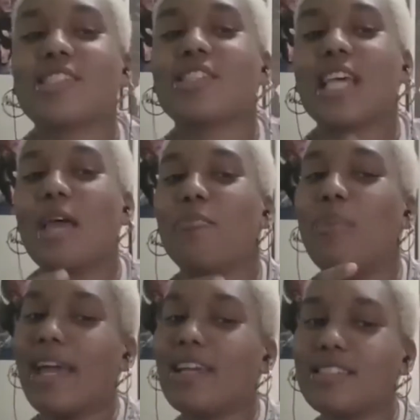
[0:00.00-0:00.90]
same
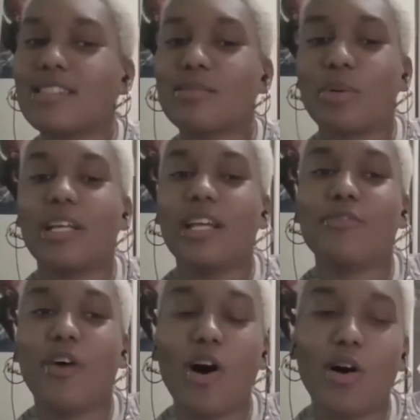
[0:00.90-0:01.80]
base, but it
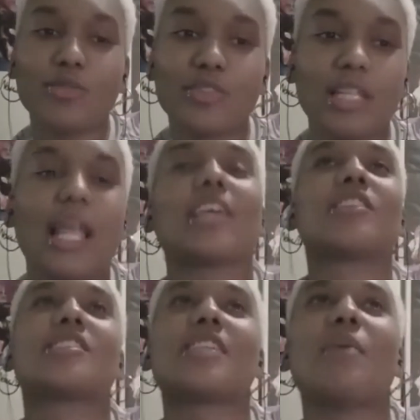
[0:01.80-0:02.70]
evolved. Like, it's
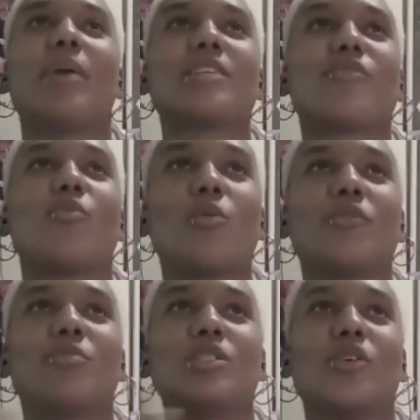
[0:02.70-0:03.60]
the same base from what
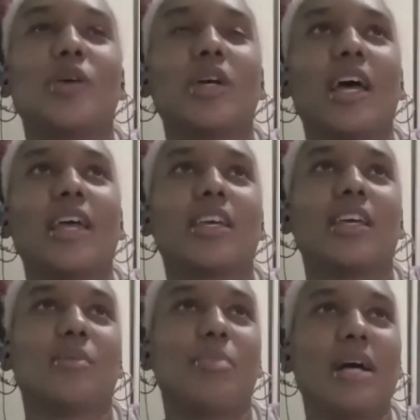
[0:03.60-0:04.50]
we've been doing, like,
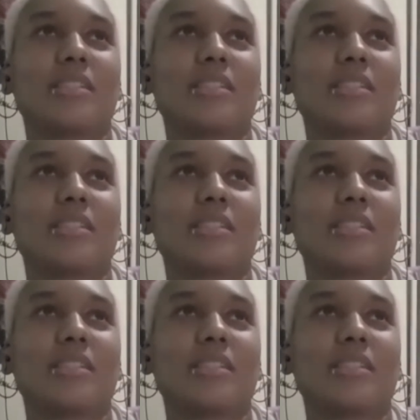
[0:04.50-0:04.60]
in the past,